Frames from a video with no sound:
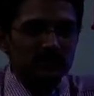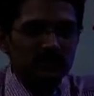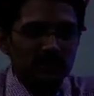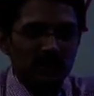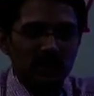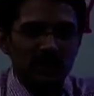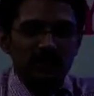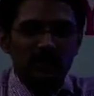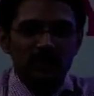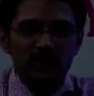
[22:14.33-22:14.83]

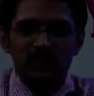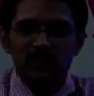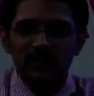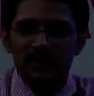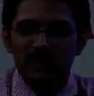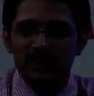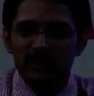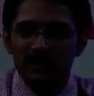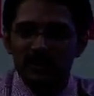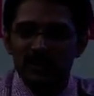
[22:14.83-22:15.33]
not
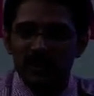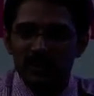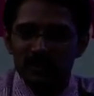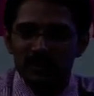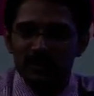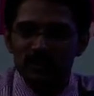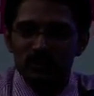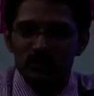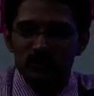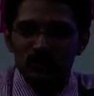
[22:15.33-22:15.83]
allowing any
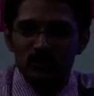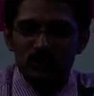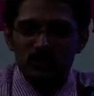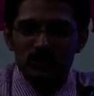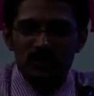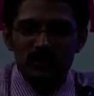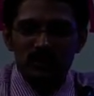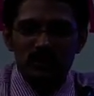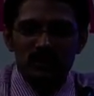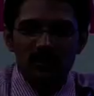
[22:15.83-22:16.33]
others to use
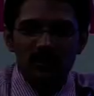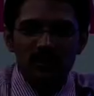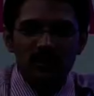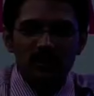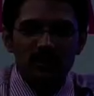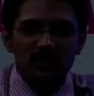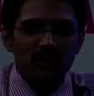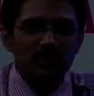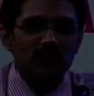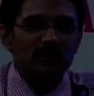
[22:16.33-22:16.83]
it,
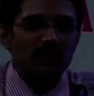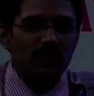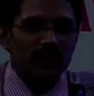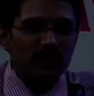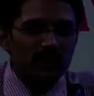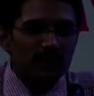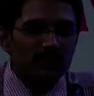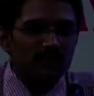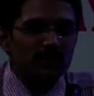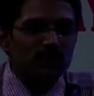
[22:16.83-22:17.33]
or
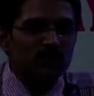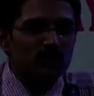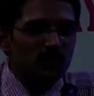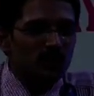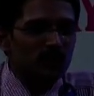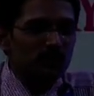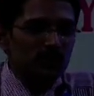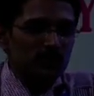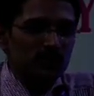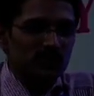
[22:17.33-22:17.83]
not even you
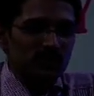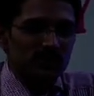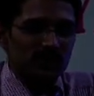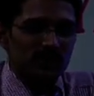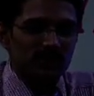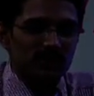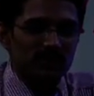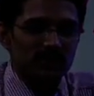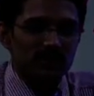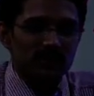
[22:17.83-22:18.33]
are
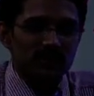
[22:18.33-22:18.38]
producing.